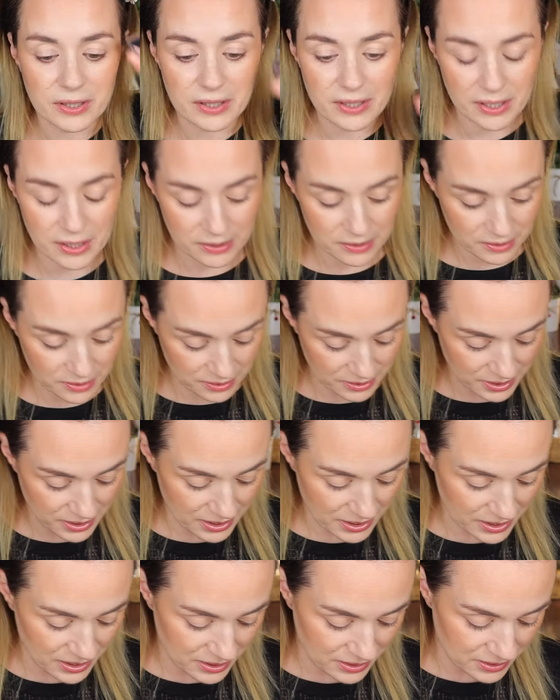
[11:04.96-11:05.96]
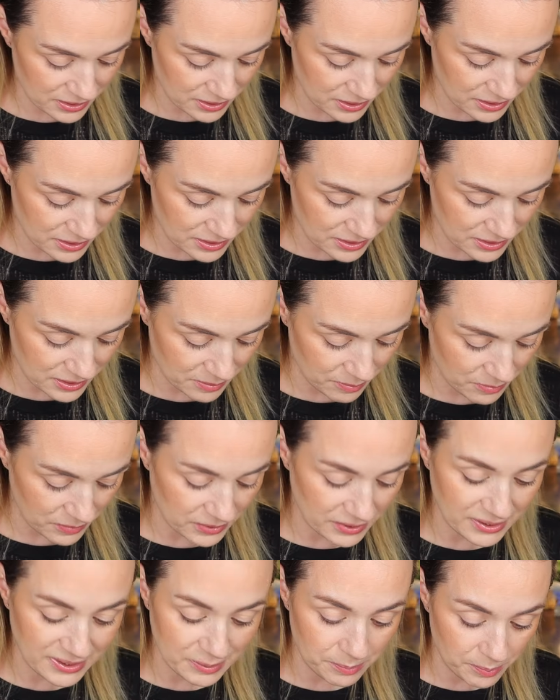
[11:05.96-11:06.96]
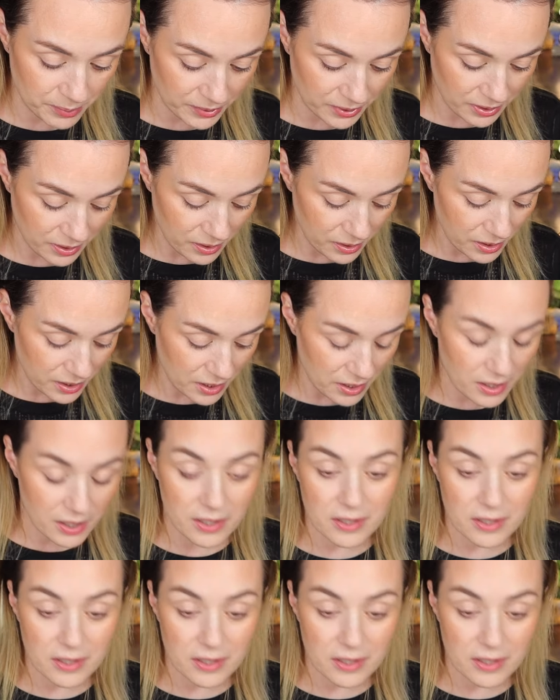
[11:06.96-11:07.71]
at that. And it's deeper